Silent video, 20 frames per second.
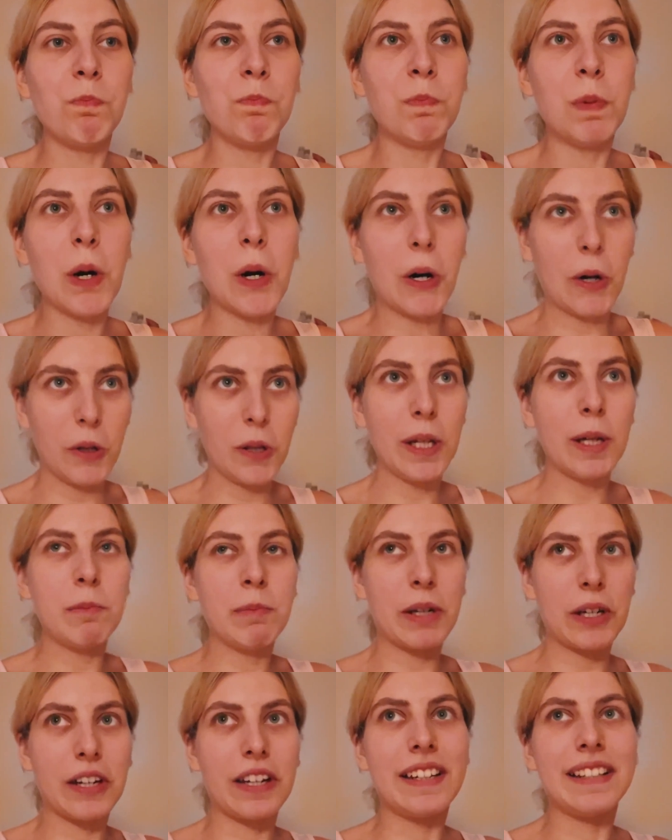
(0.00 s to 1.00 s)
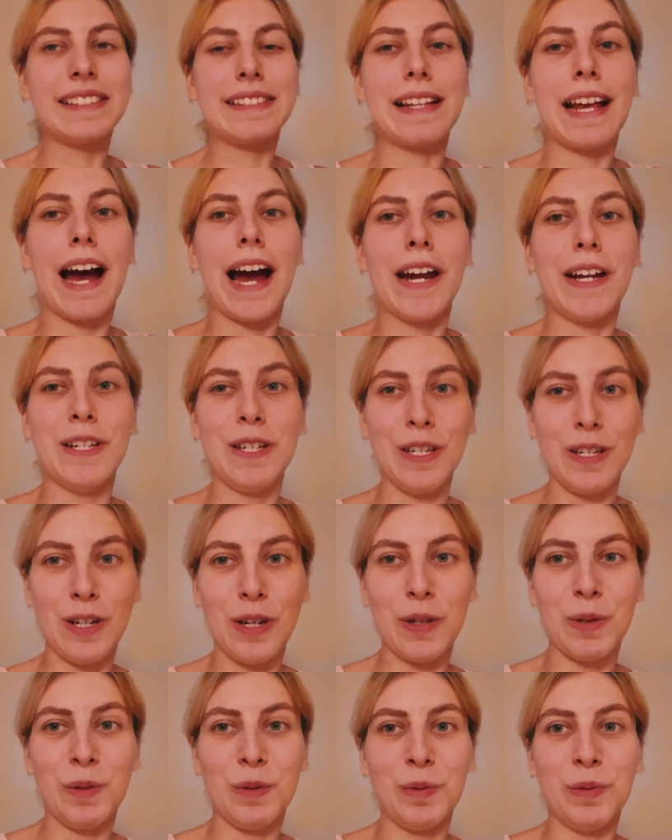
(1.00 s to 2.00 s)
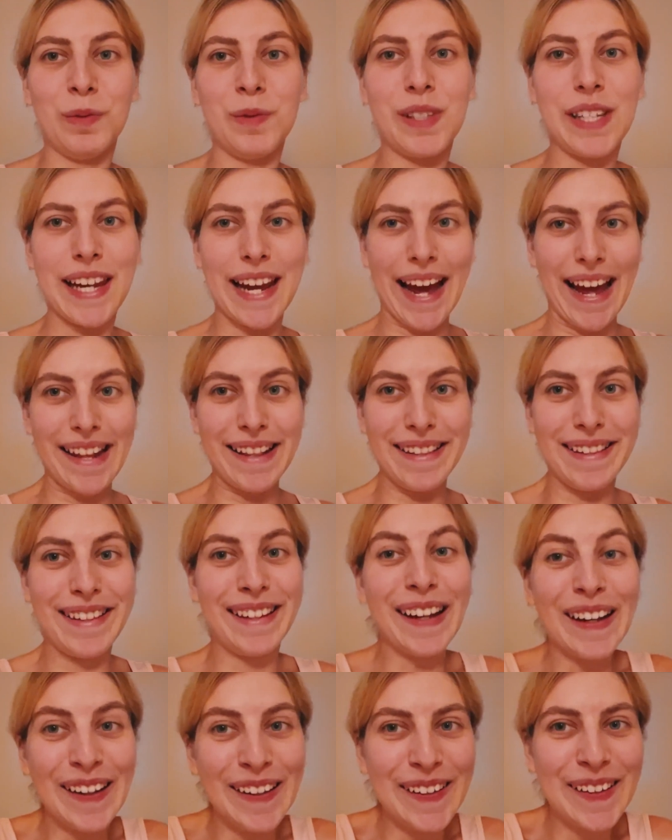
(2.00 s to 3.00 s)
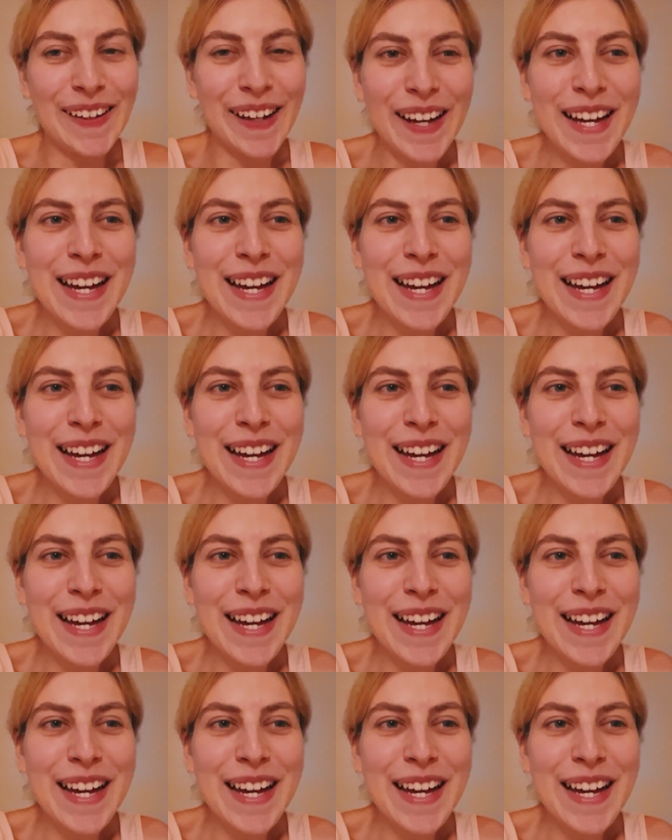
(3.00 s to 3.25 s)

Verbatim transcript: but only because I knew the end.